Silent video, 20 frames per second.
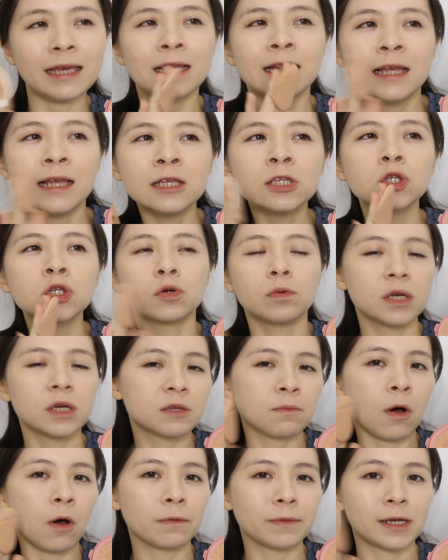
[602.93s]
leans
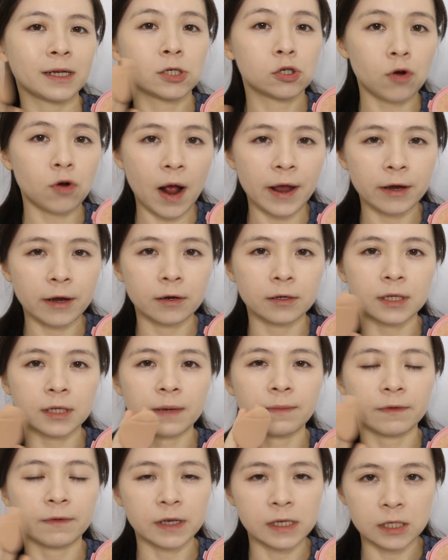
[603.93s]
towards more of the drier
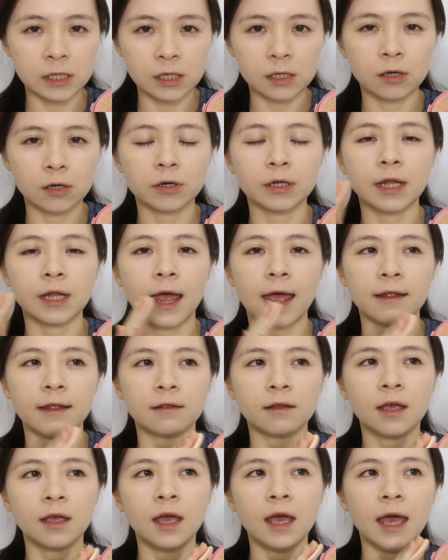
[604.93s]
type of concealer
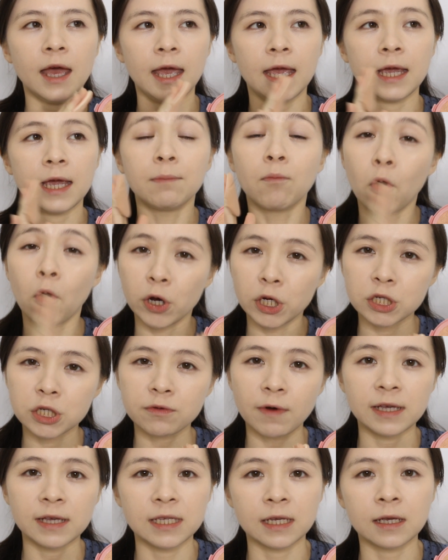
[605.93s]
than a
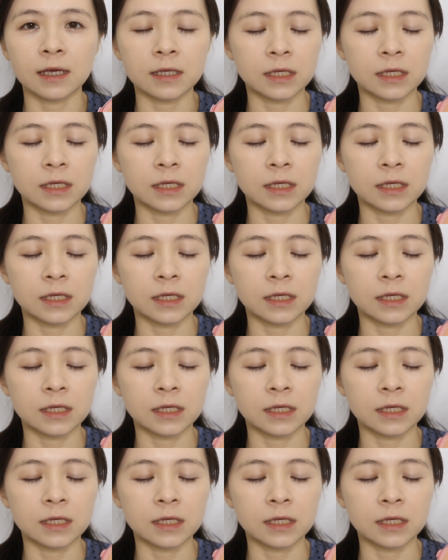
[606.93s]
moisturizing